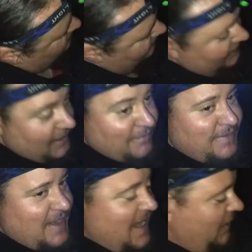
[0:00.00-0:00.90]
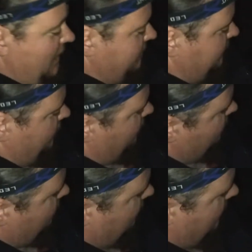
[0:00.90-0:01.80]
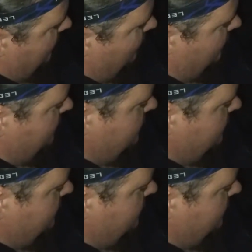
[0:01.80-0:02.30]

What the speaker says: a vanilla flavored.